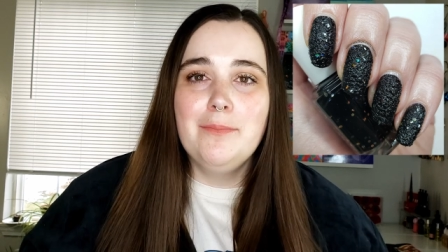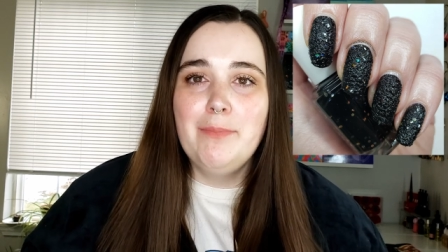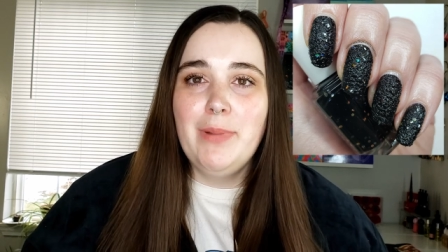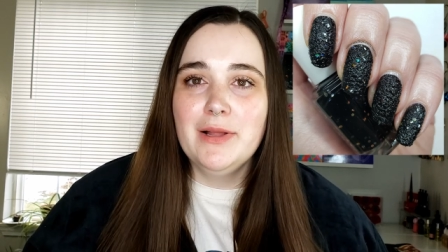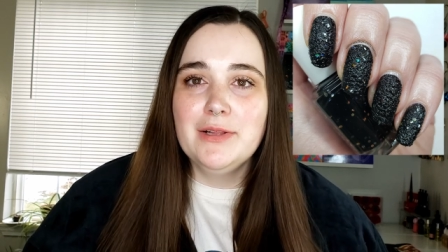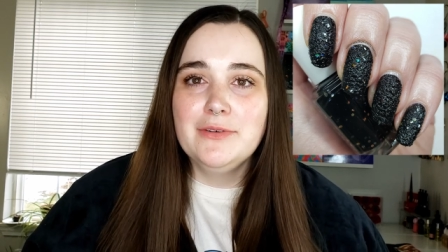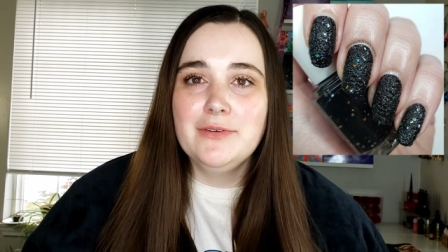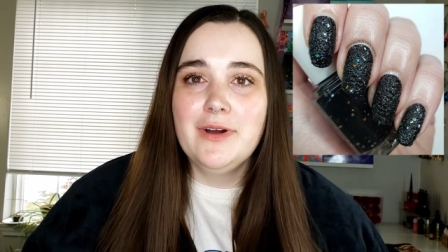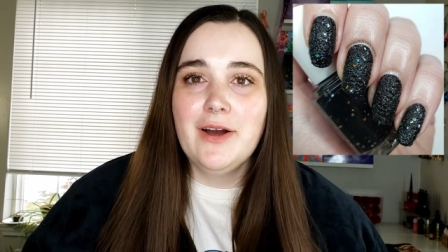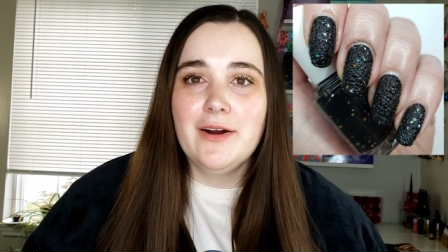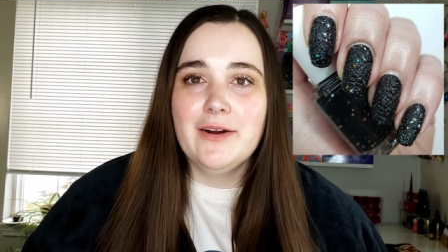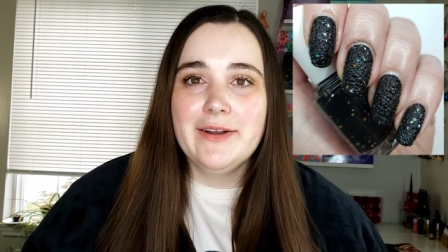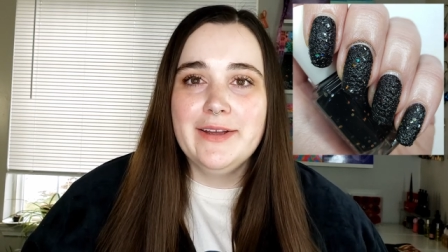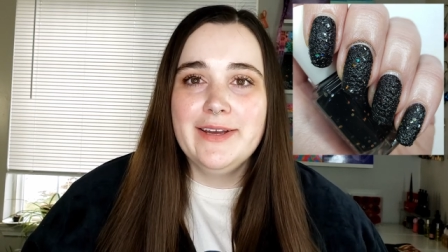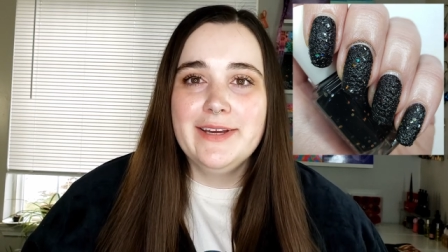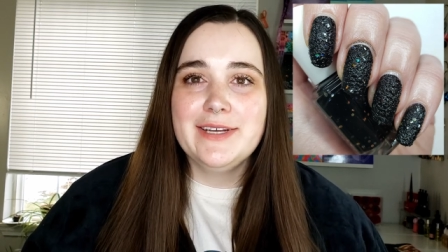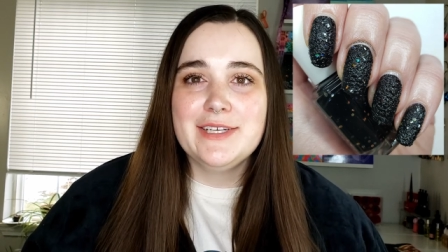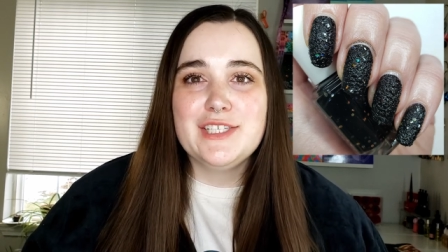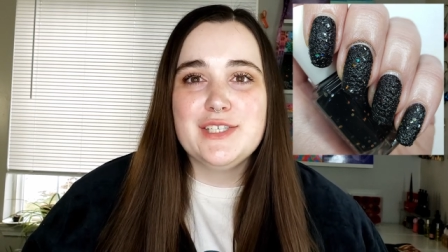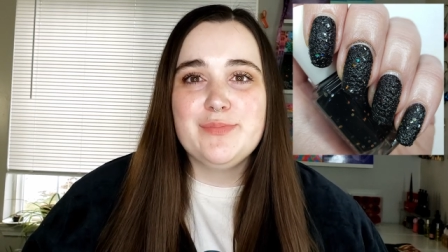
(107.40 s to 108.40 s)

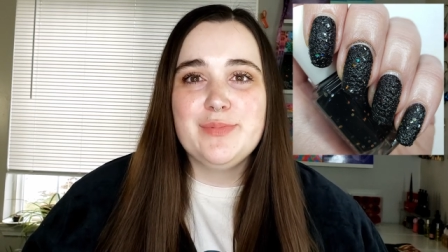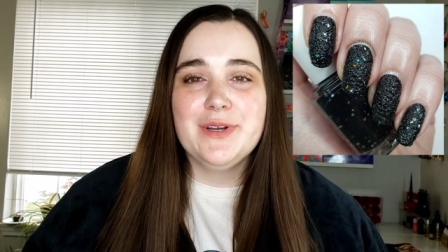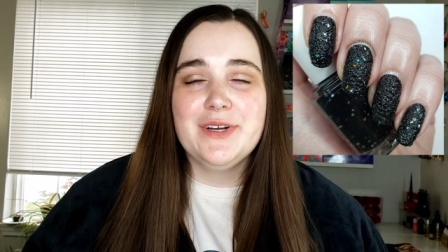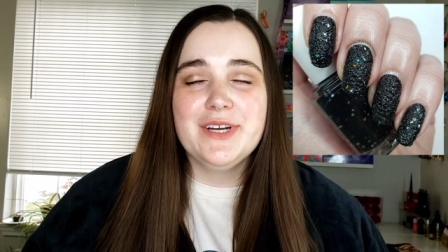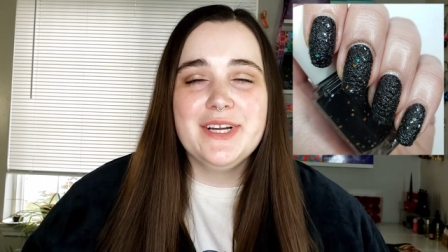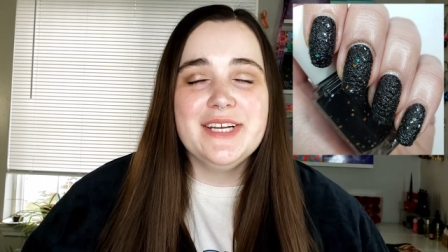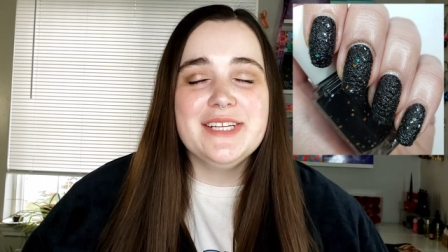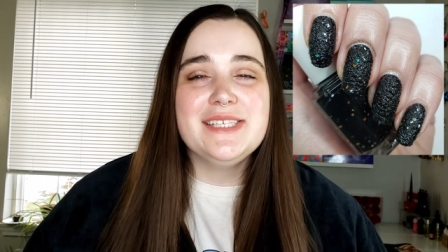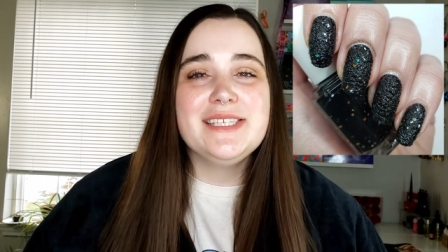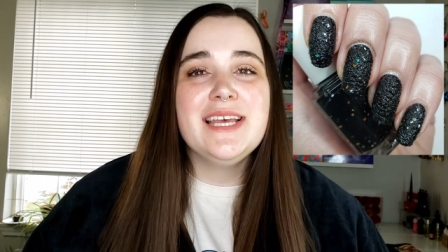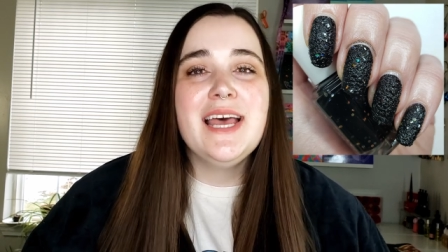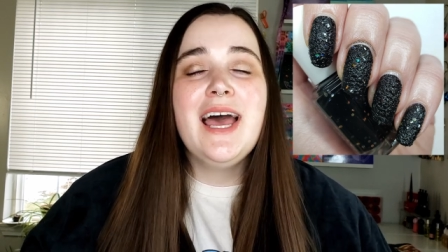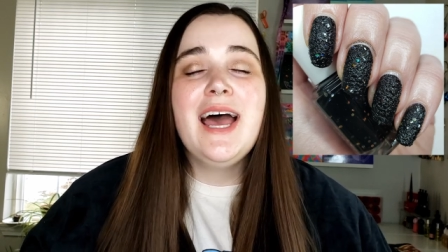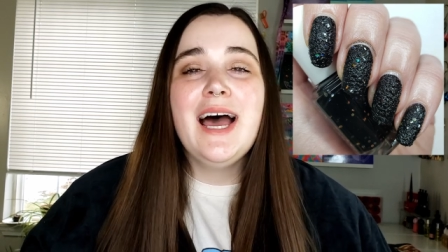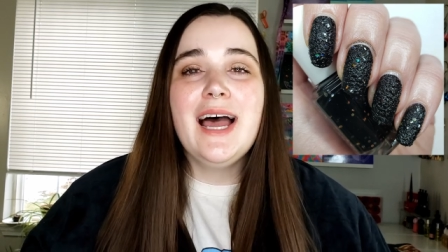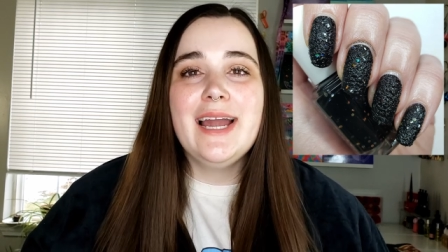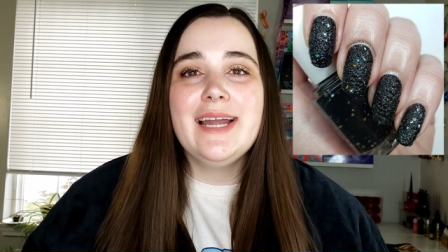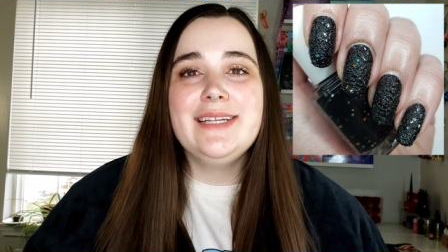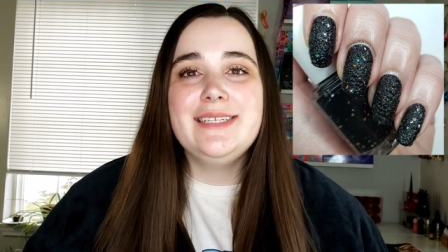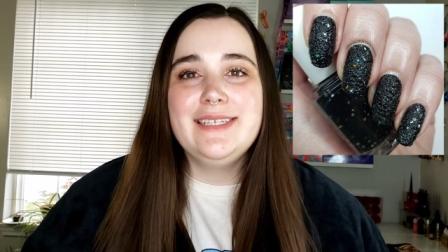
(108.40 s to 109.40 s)
Belugaria experience.
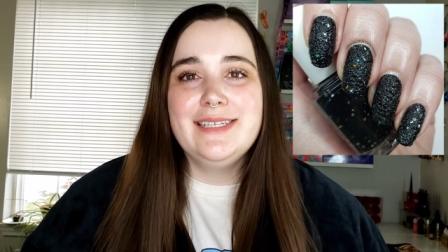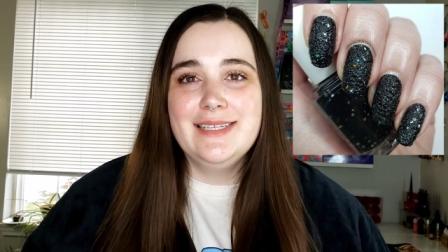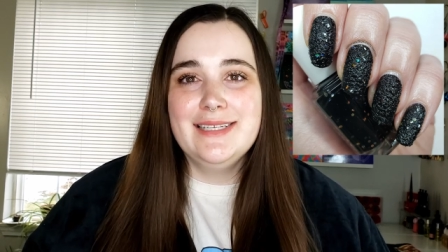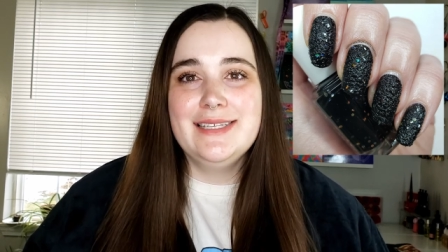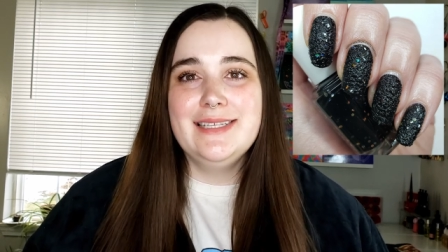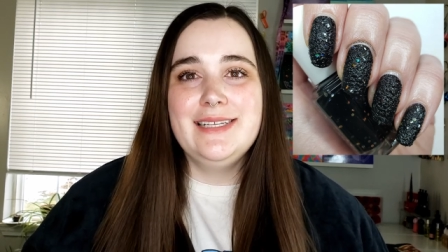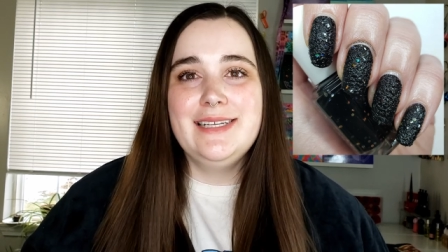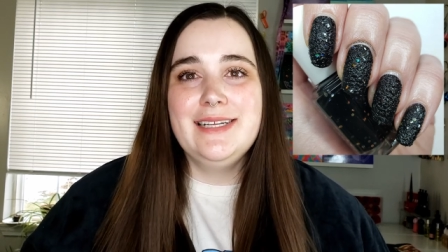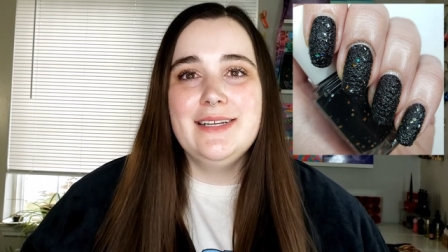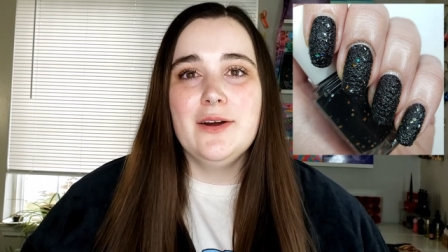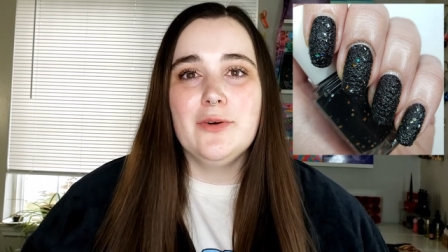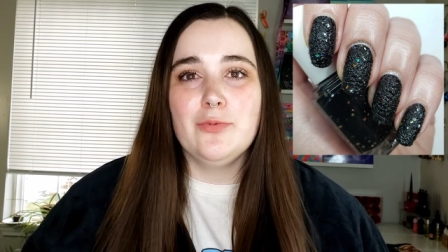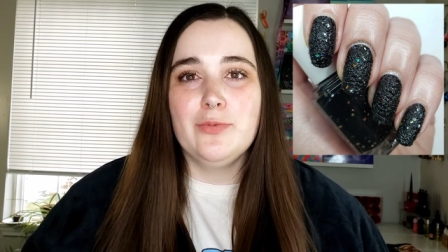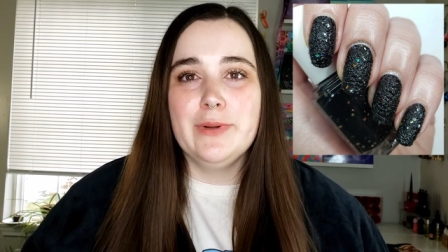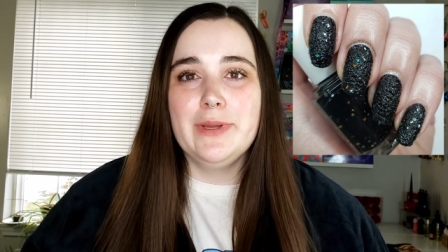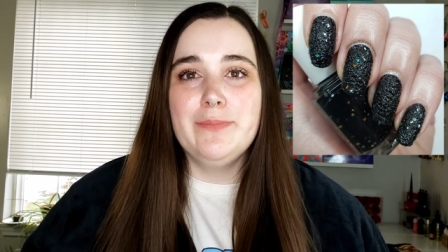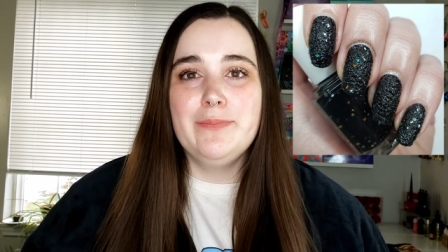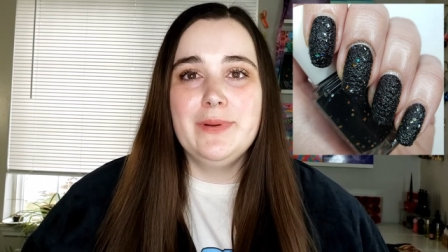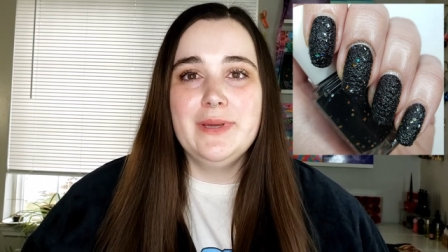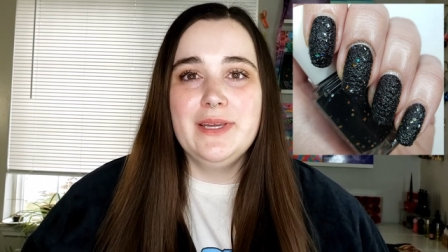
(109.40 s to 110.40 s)
I didn't need a
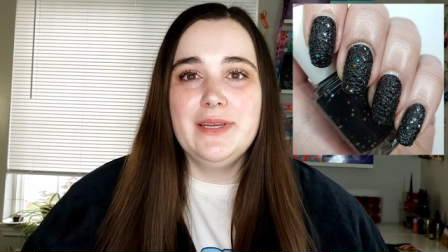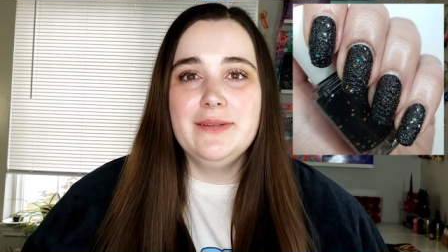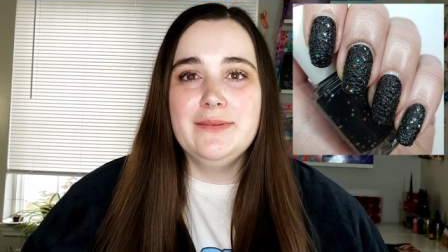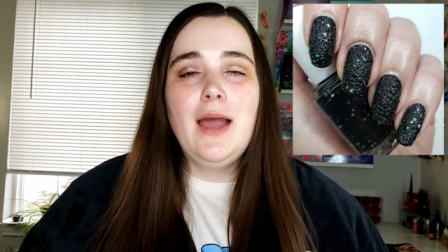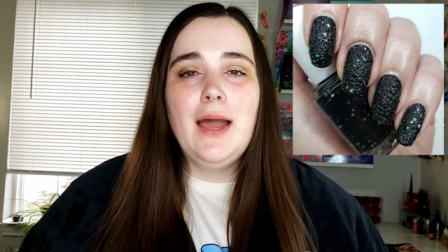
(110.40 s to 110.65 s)
repeat.